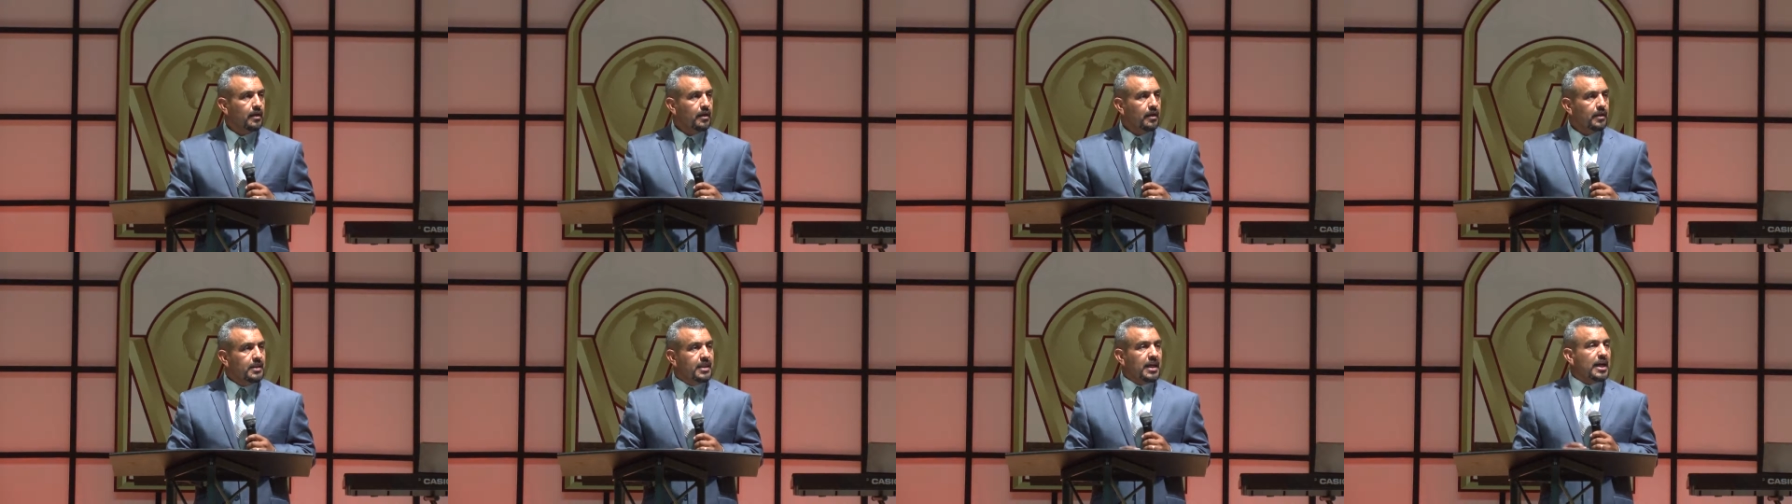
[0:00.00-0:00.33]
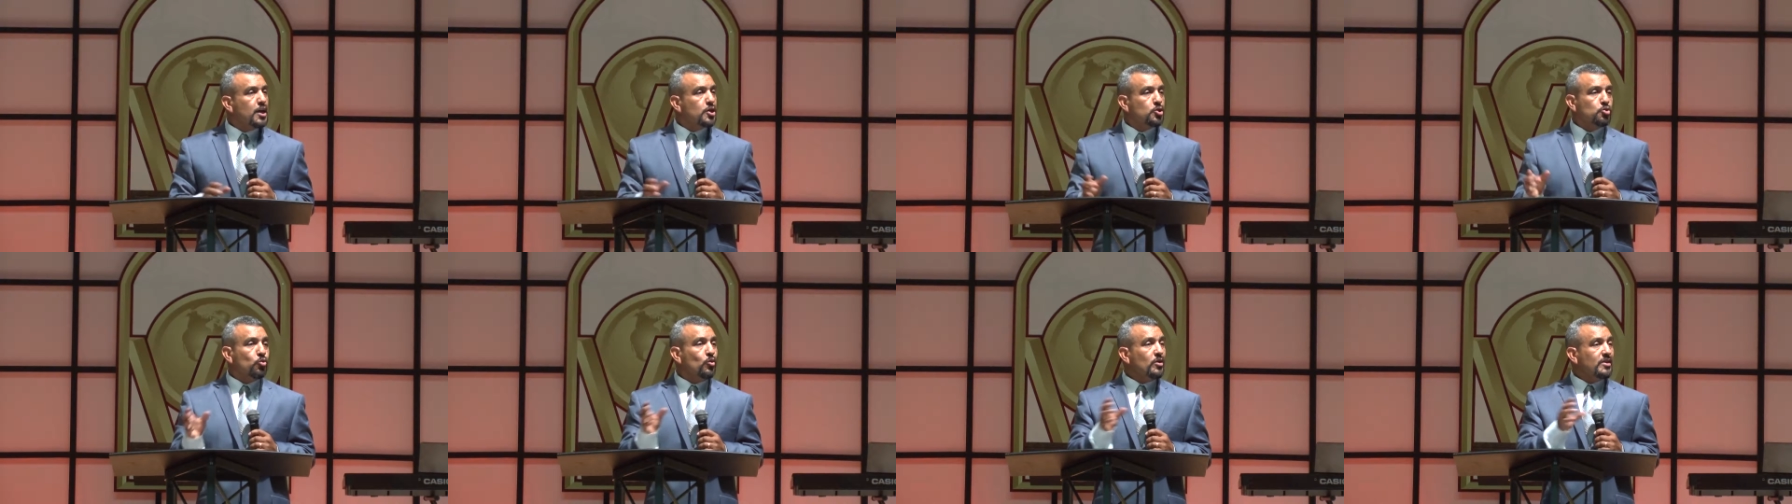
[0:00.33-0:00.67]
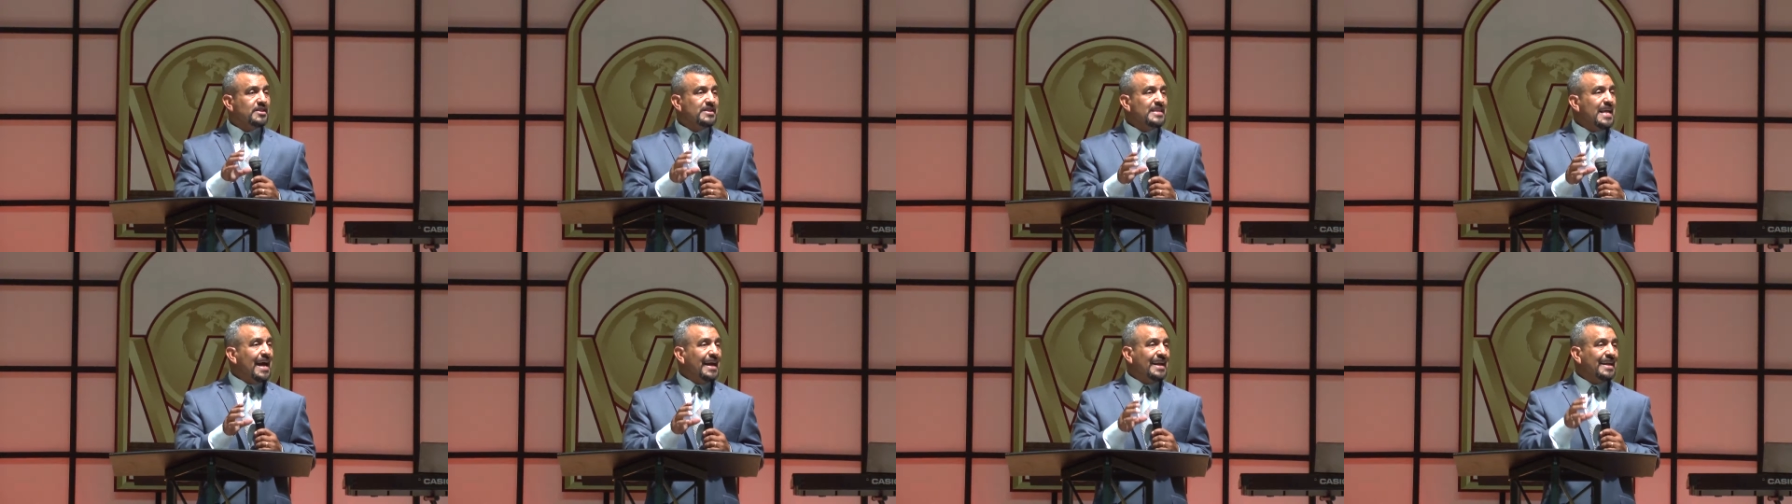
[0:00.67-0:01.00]
This
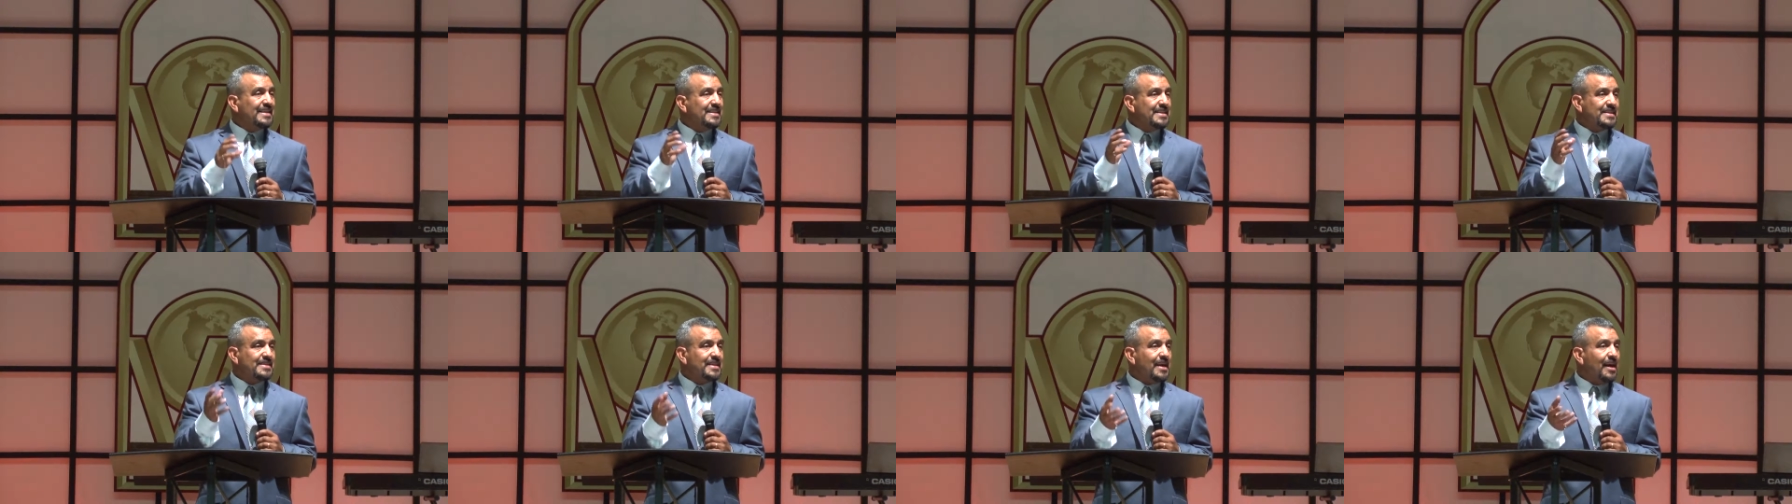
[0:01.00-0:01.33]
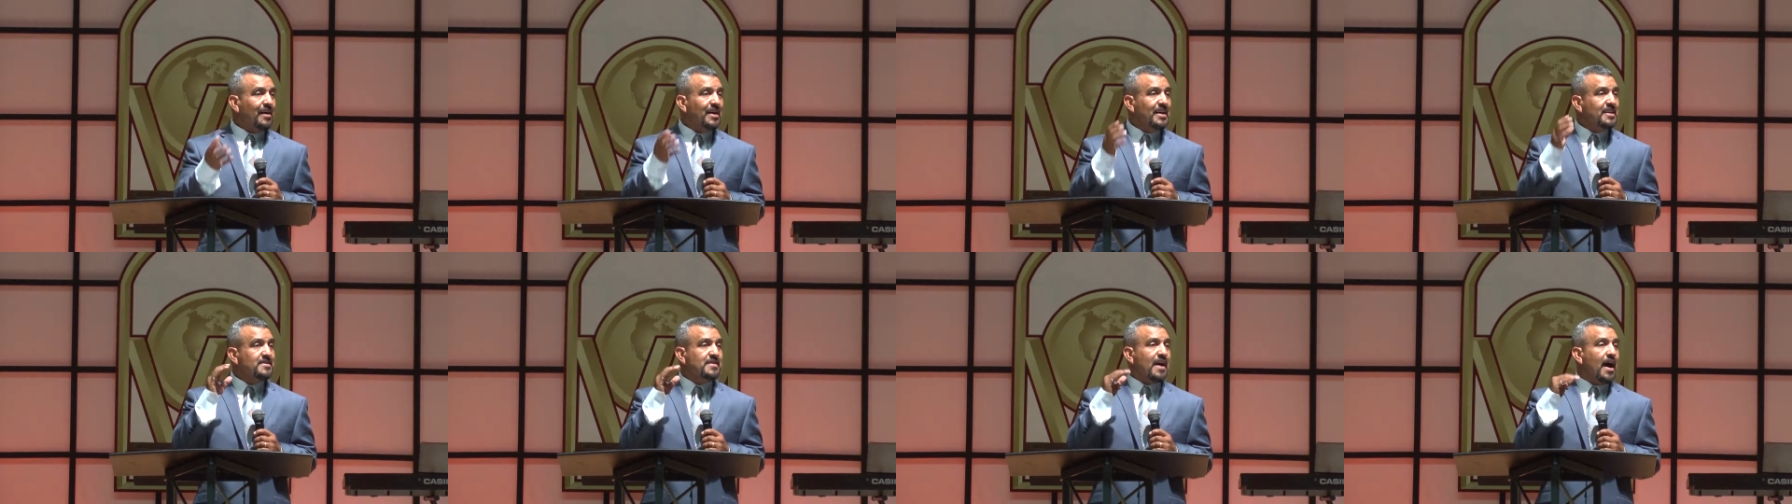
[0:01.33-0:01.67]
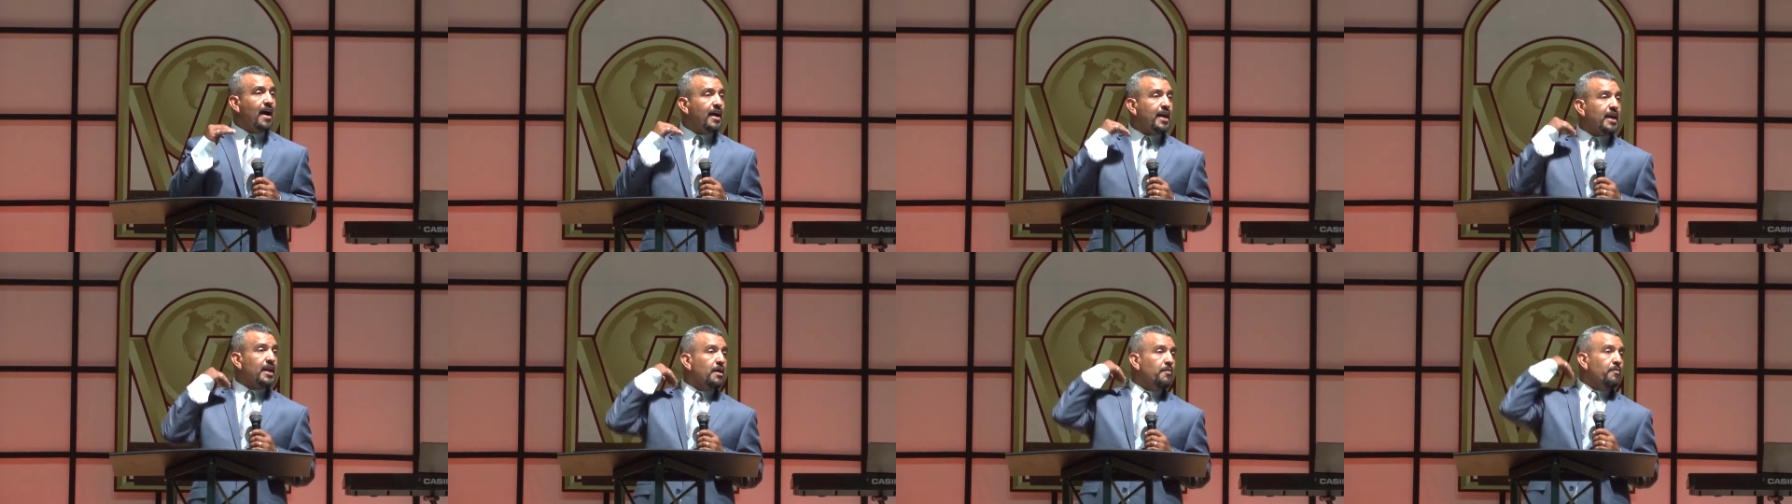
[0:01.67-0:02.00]
was not necessarily
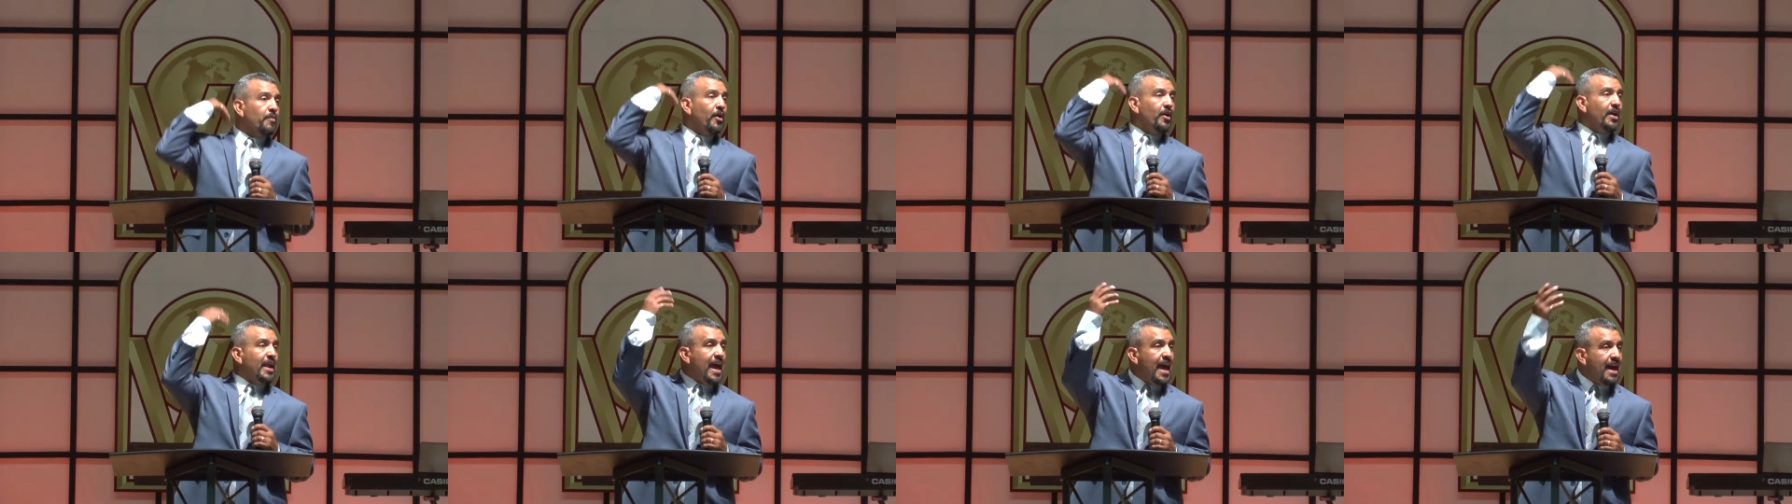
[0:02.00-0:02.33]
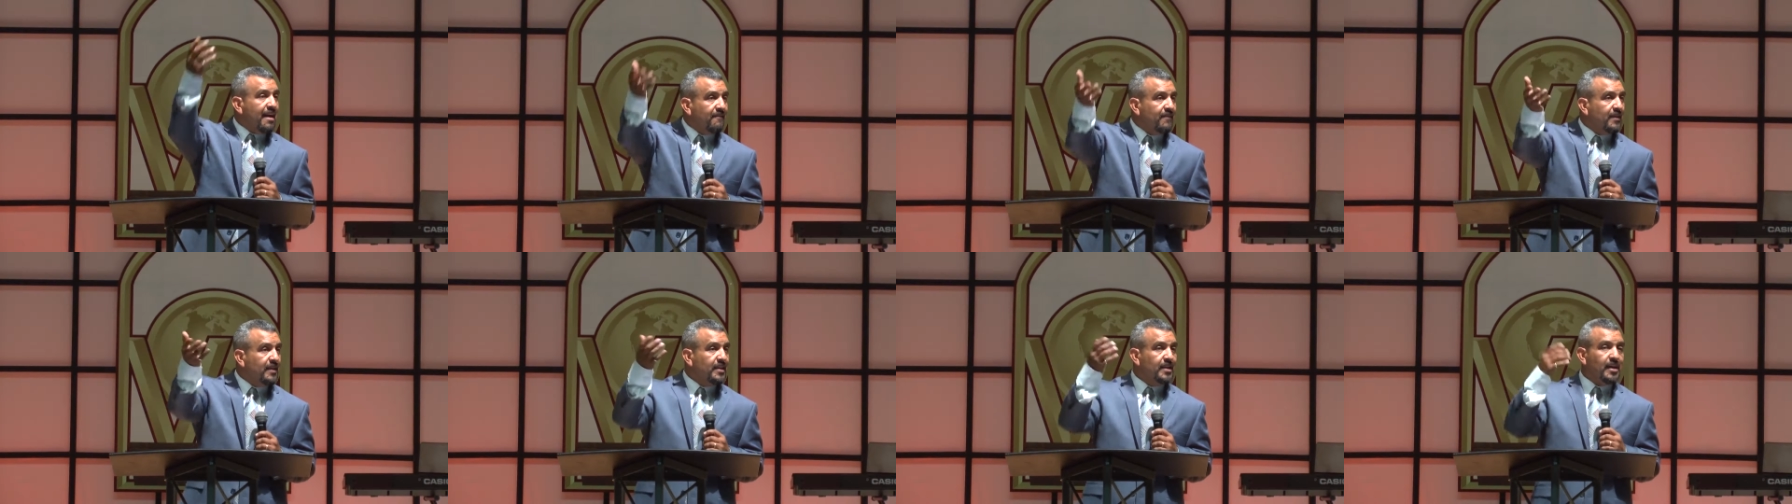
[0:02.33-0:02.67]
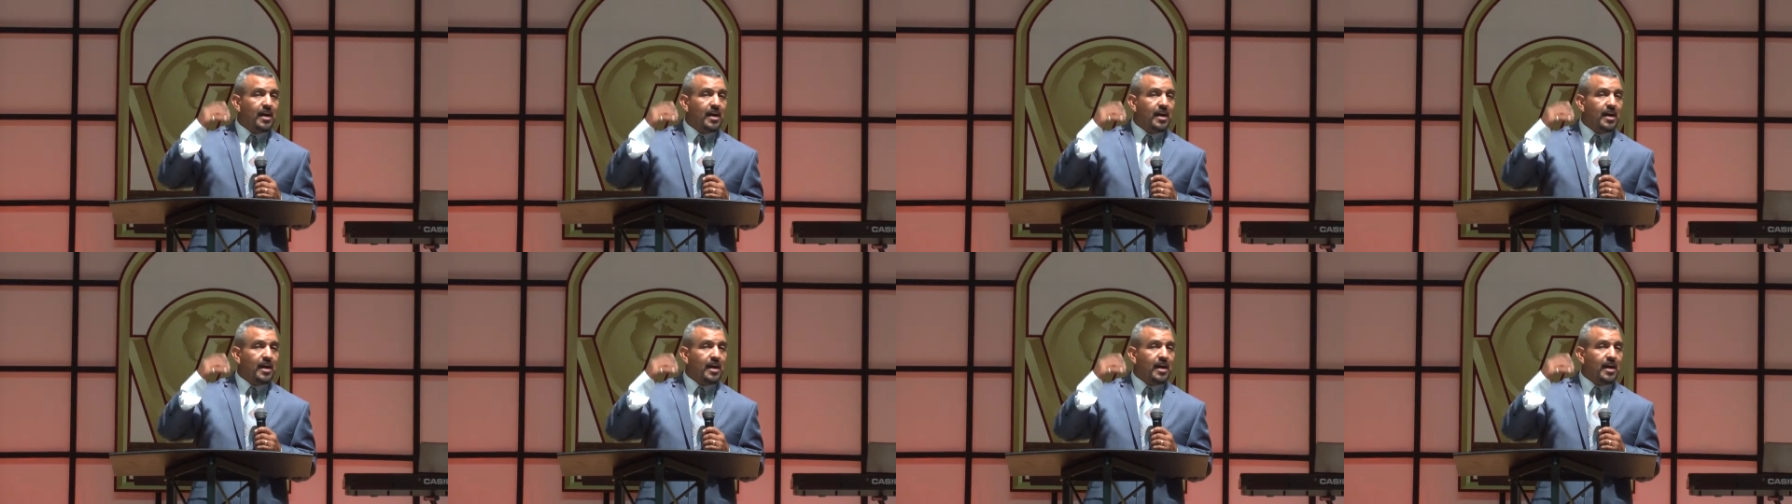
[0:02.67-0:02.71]
talking about heaven,